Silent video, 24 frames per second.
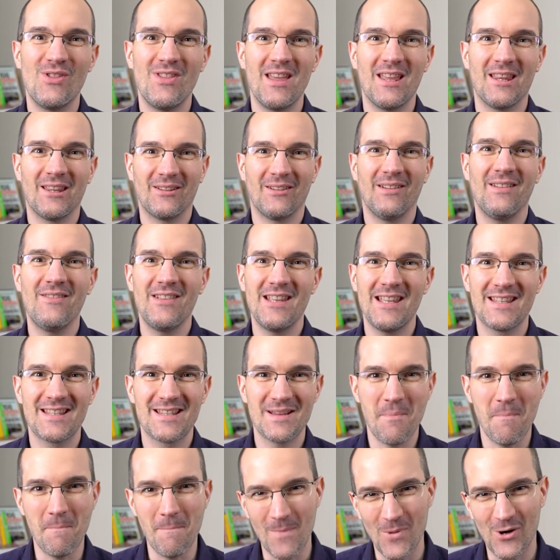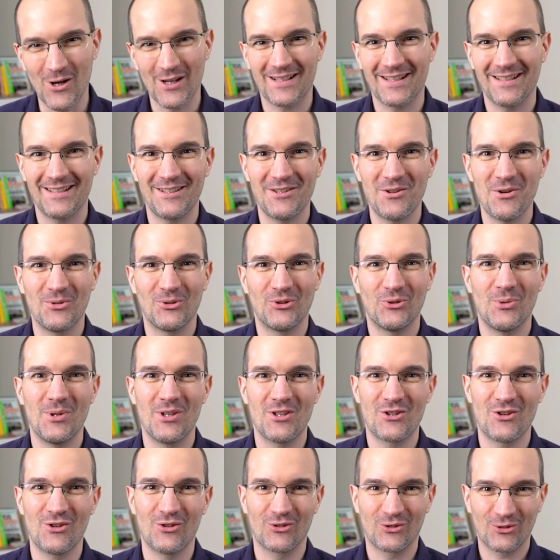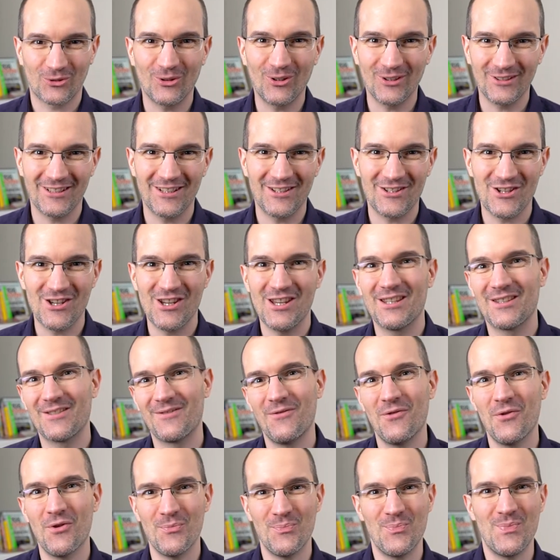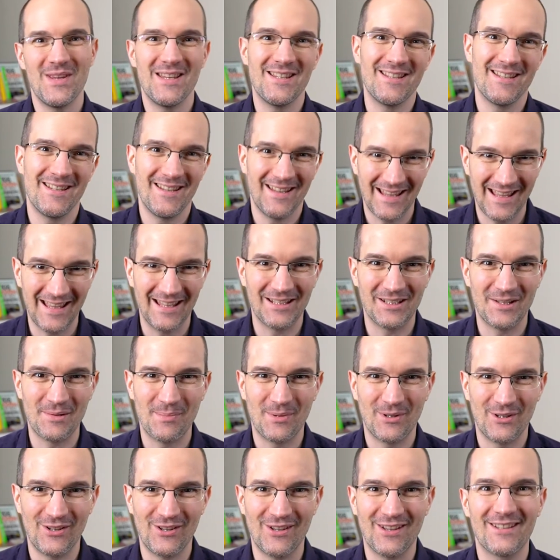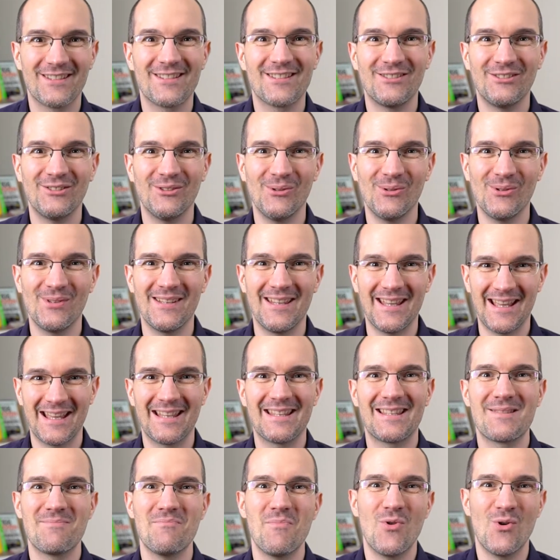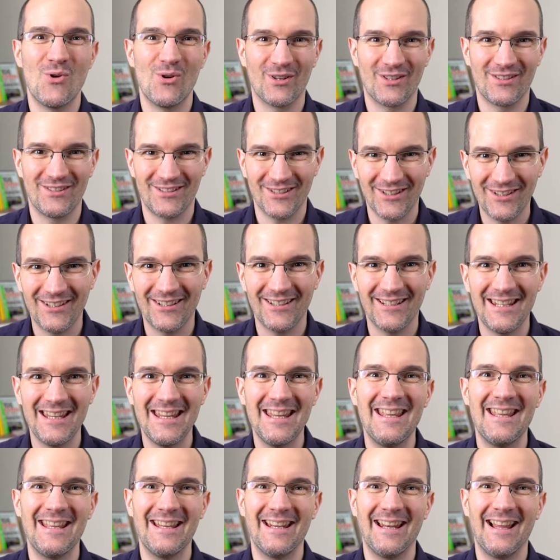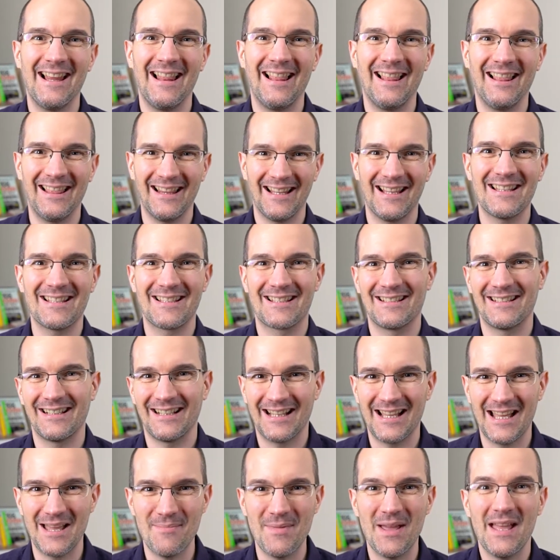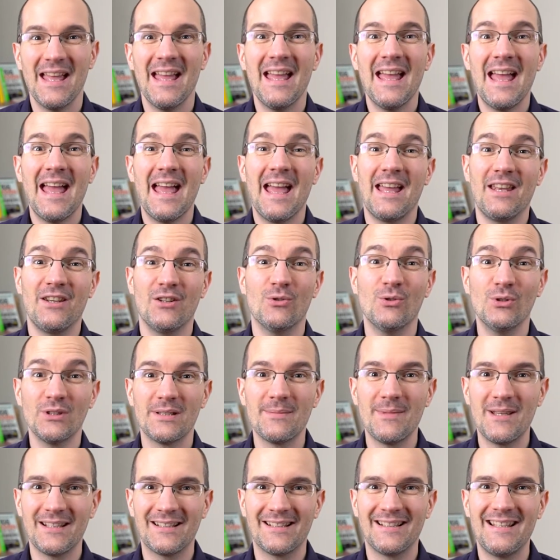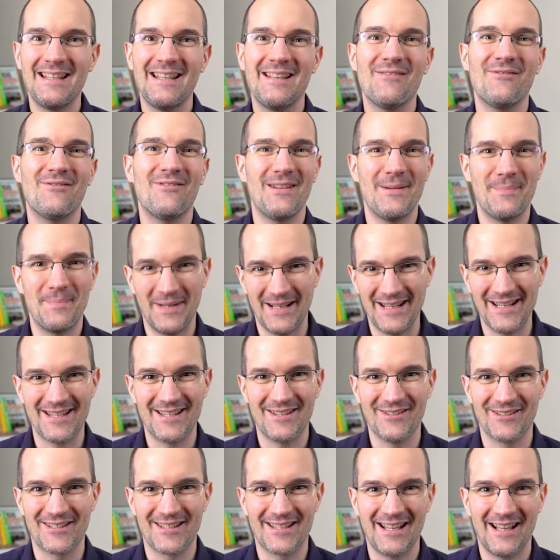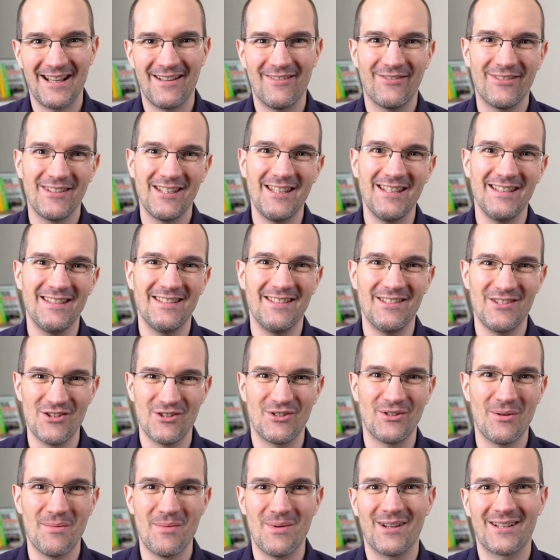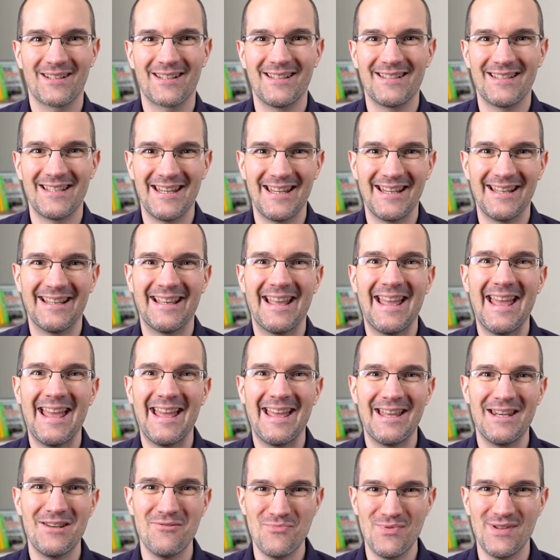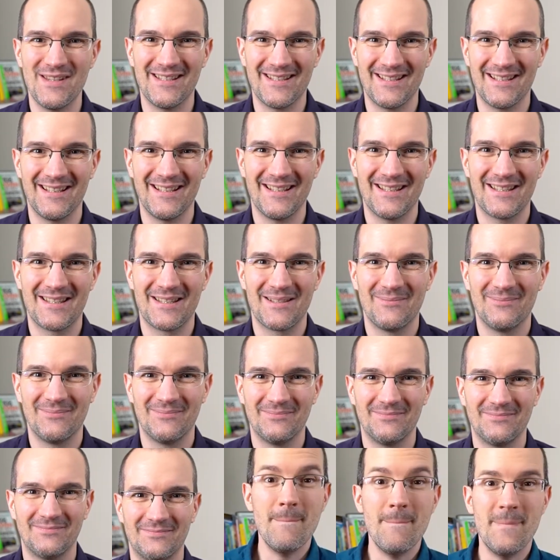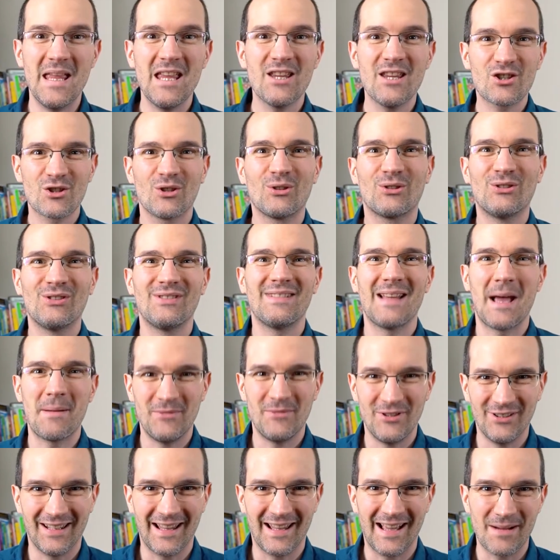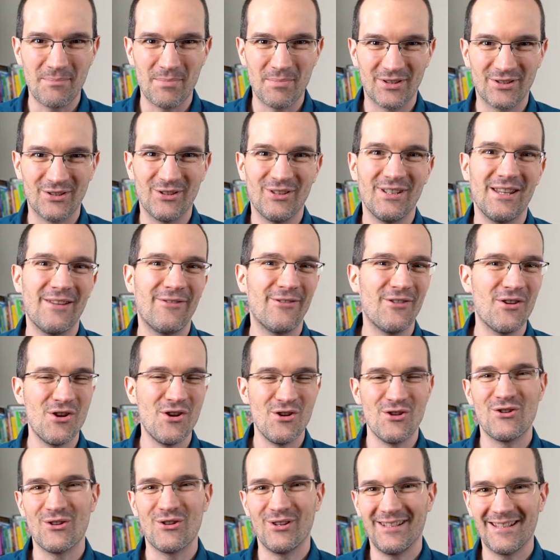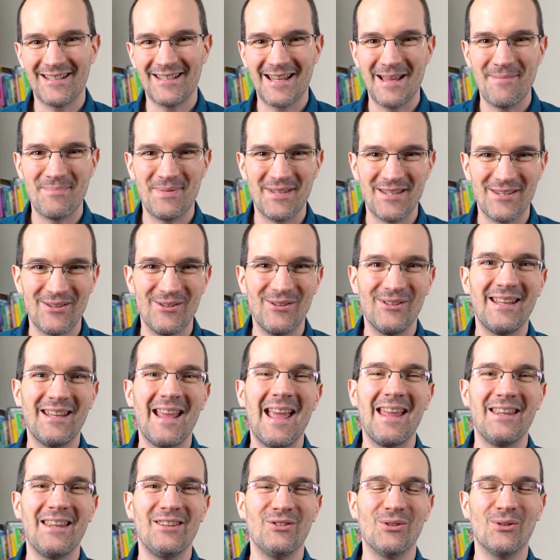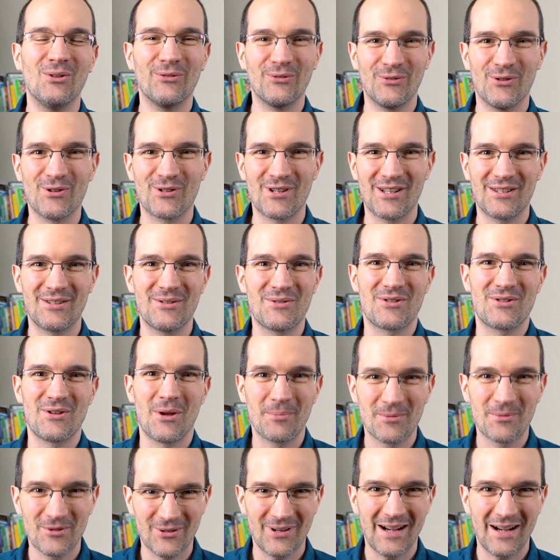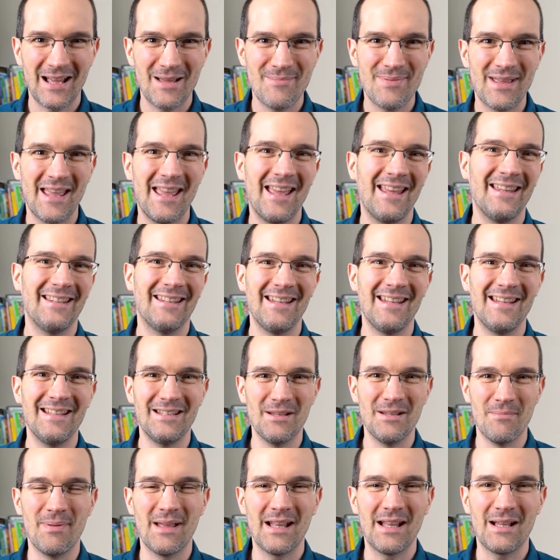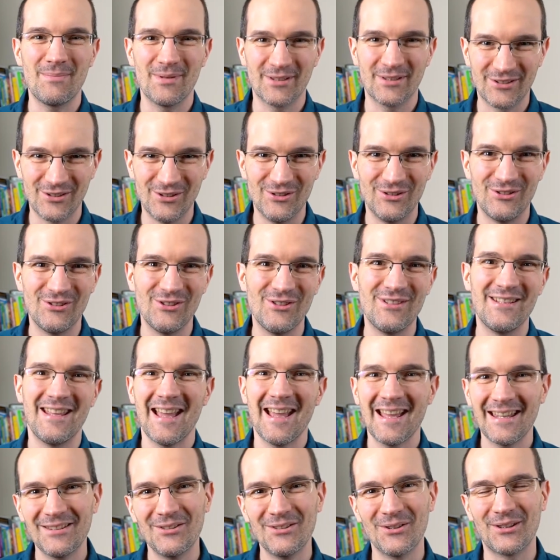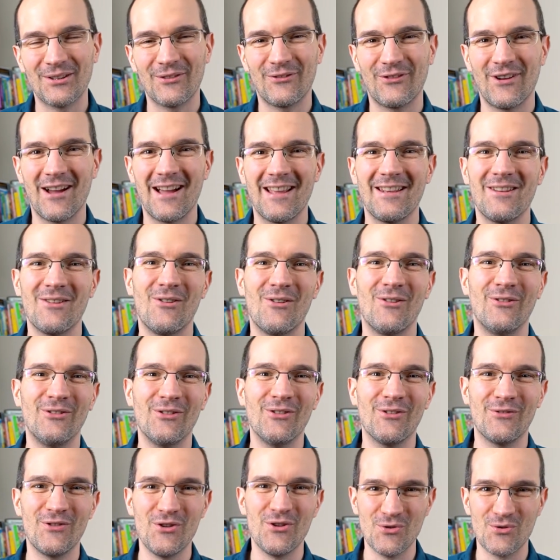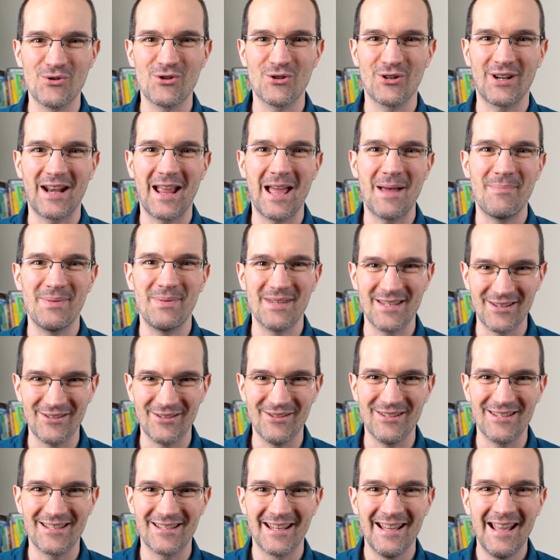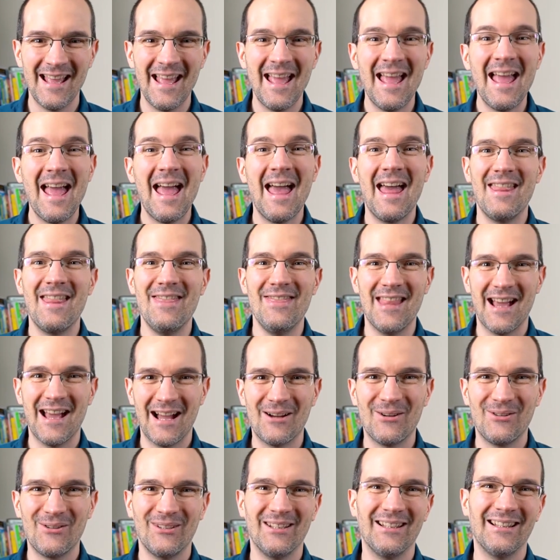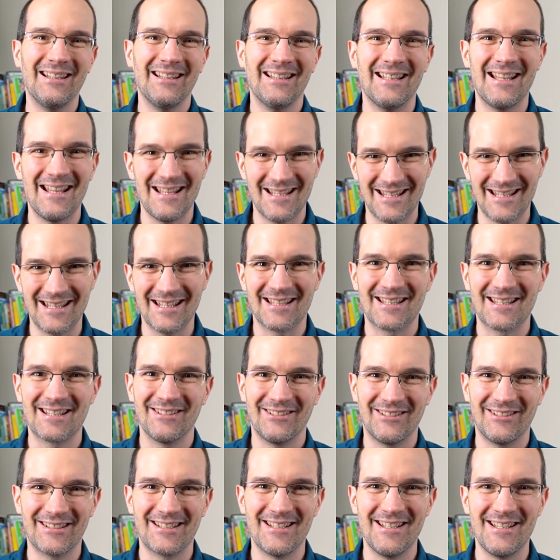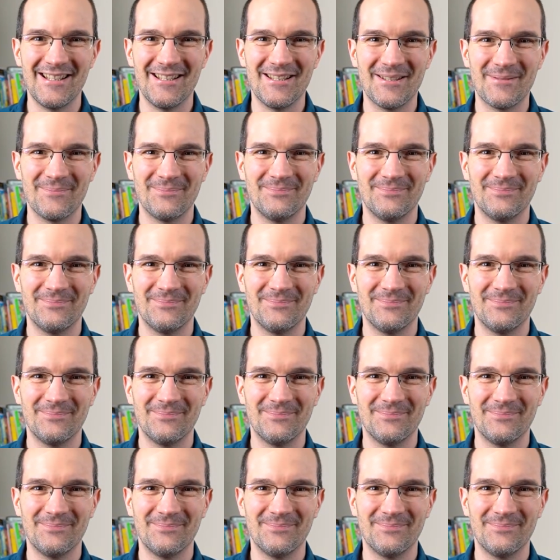that reveals marketing automation strategies for busy entrepreneurs to get more done in less time and ultimately replace yourself in digital marketing and business. Make sure to tap the like button if you enjoyed this episode and don't forget to subscribe and hit the bell button to get notified of the future episodes. And now let's get started.